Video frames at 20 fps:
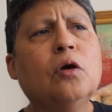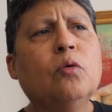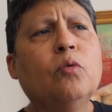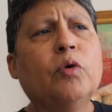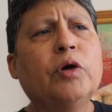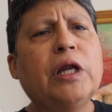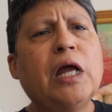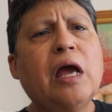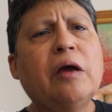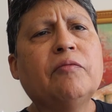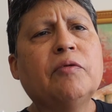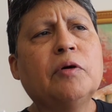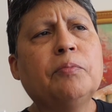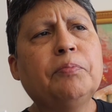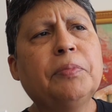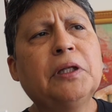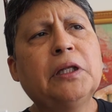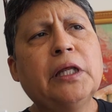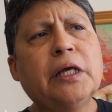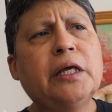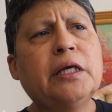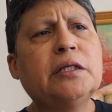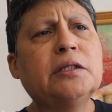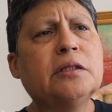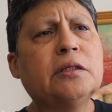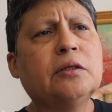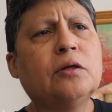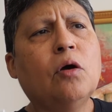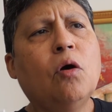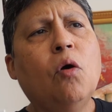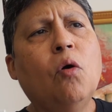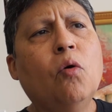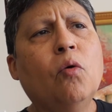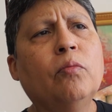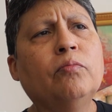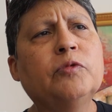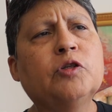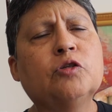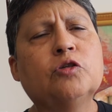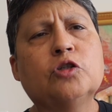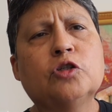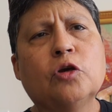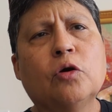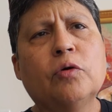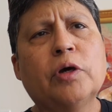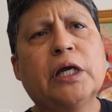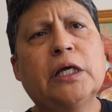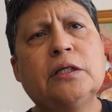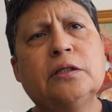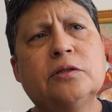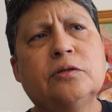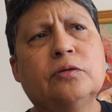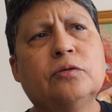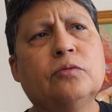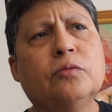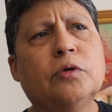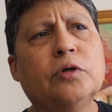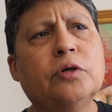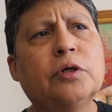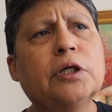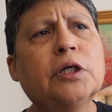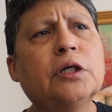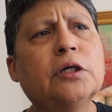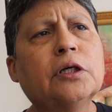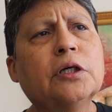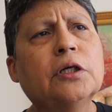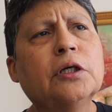would have a place and a home to showcase their work